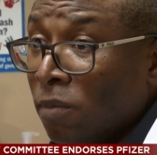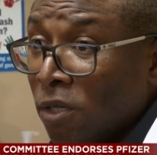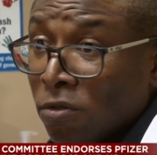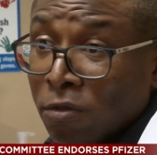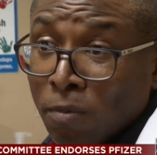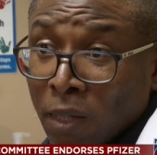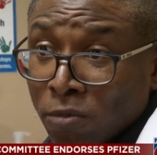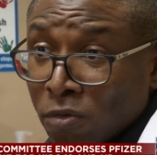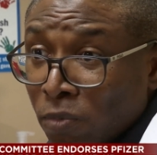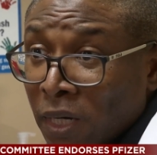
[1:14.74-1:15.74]
measles,
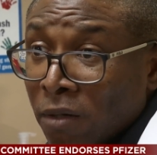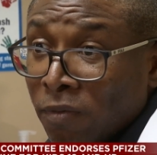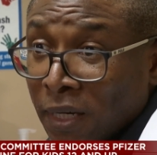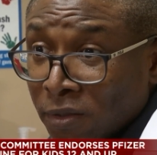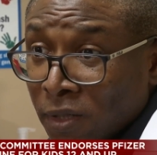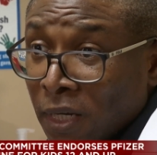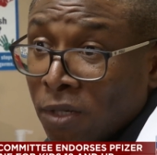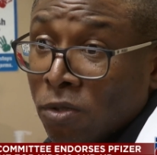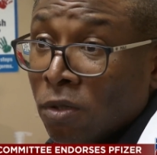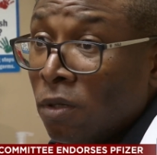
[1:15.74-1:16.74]
mumps, rubella
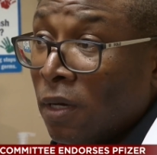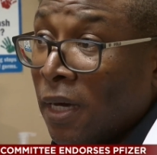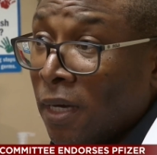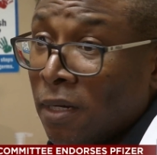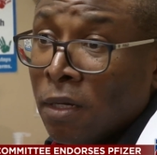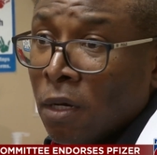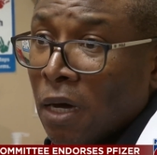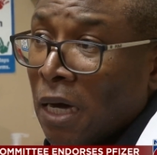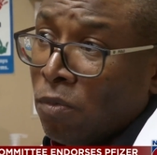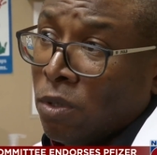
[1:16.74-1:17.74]
vaccination, and
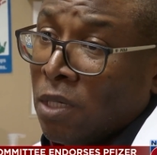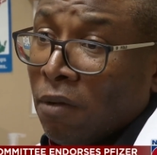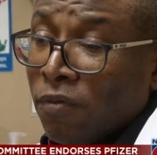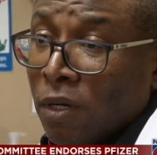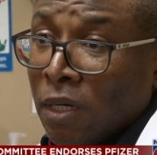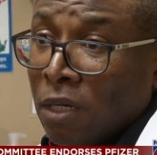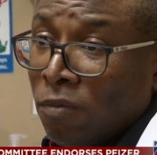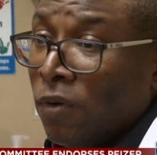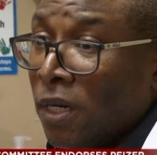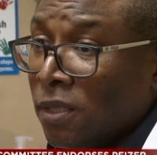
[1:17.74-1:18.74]
I would definitely
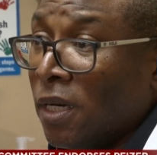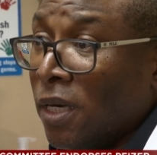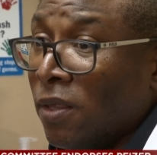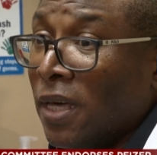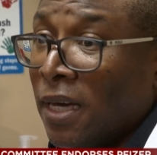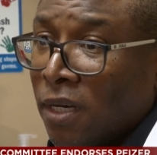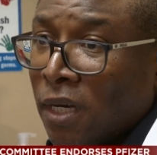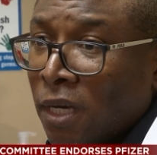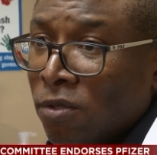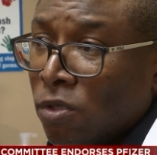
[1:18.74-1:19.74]
advise that in that
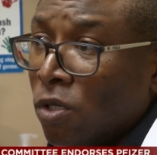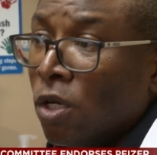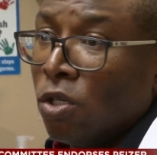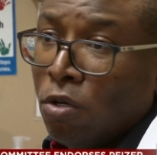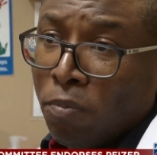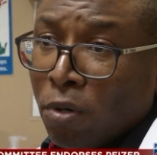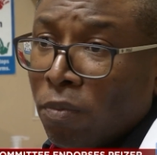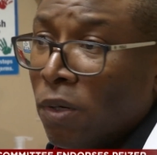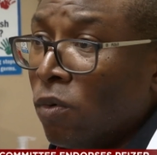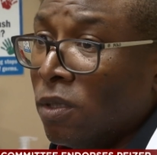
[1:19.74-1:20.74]
case, you
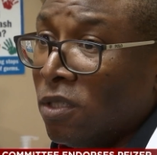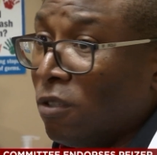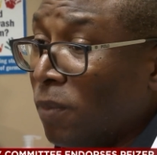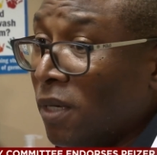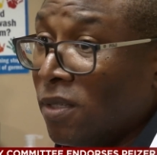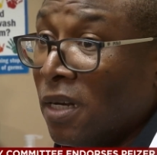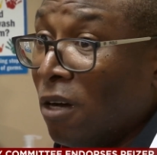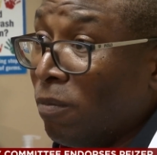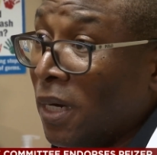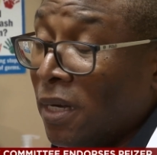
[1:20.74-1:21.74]
probably want to space it
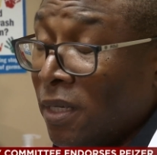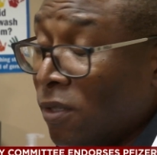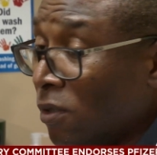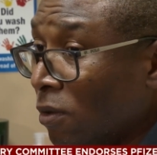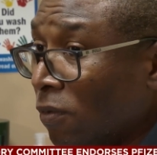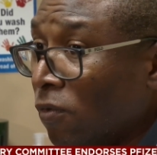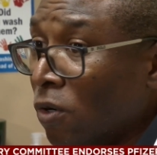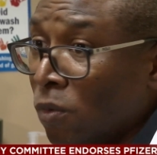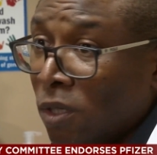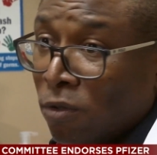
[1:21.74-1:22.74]
out by at least two to
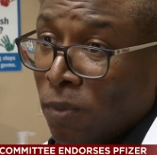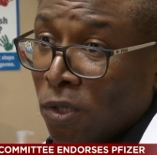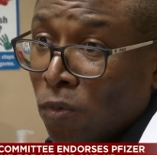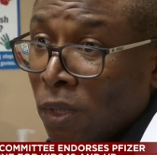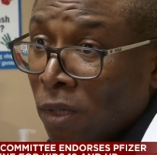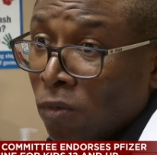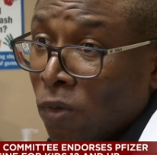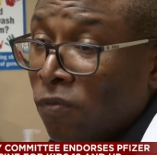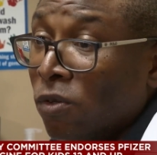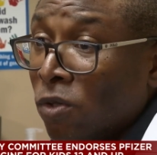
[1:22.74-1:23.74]
four weeks between
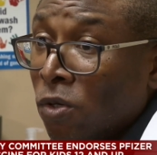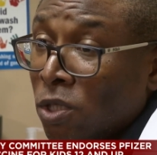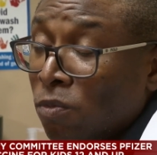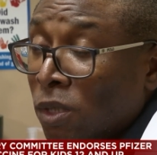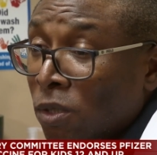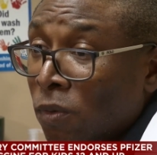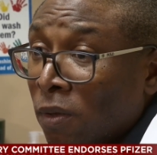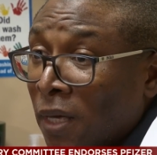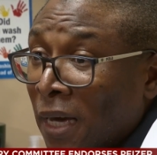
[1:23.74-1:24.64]
if you're going to be doing